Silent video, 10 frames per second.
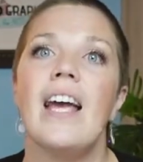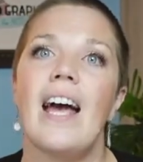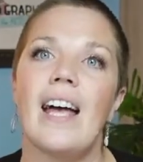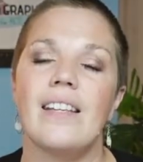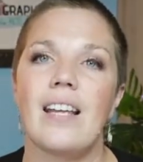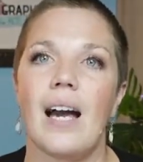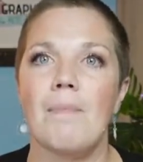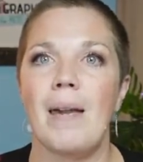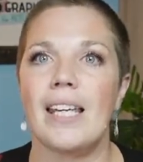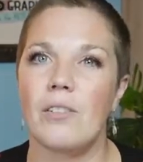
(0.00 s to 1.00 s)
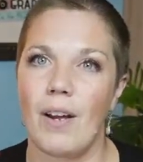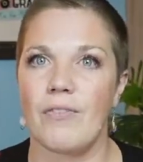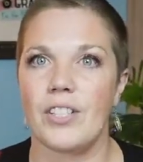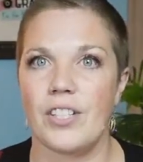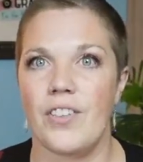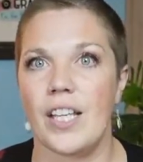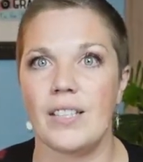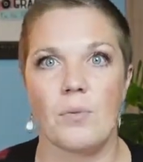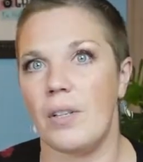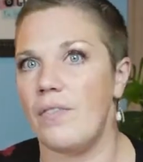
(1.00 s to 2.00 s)
and I'm making reference to things
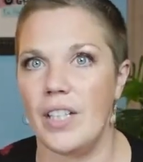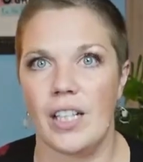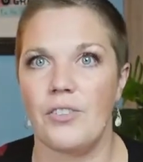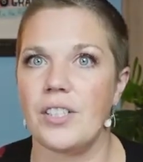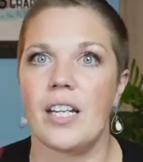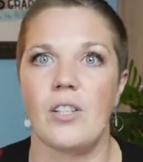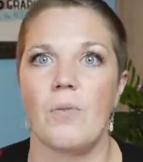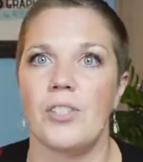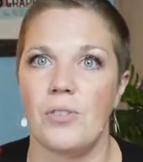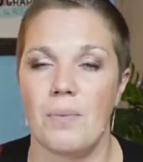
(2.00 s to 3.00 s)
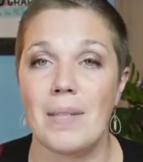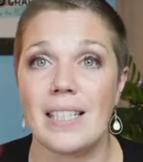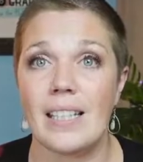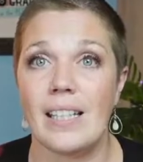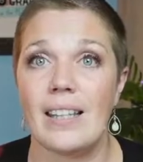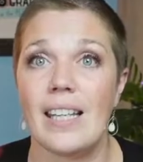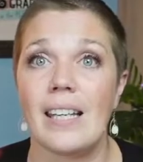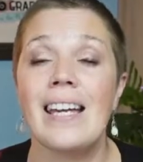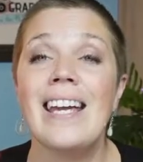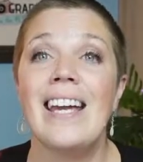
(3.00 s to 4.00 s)
that were in videos and I don't want you to miss anything.